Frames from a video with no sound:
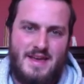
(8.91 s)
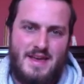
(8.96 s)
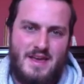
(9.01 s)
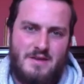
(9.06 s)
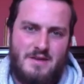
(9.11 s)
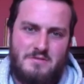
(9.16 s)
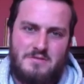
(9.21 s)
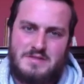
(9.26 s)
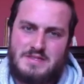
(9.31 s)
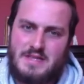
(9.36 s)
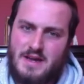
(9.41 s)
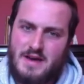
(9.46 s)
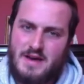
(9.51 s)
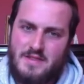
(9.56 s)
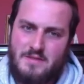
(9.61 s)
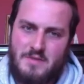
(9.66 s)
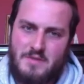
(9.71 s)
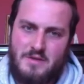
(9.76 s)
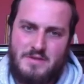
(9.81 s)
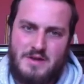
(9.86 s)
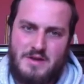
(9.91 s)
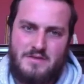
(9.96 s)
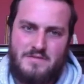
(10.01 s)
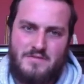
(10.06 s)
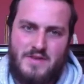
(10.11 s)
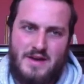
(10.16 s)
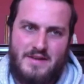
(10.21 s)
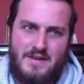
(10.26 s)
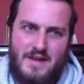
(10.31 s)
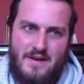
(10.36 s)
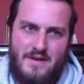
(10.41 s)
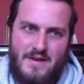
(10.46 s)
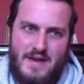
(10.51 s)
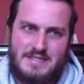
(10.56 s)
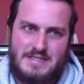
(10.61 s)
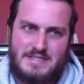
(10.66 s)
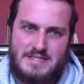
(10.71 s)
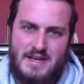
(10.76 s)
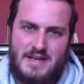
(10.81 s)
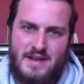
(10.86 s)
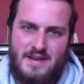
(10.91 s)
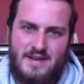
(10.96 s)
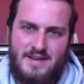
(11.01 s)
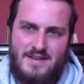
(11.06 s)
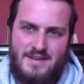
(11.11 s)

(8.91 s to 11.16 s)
What was it like the moment you found out, SJ?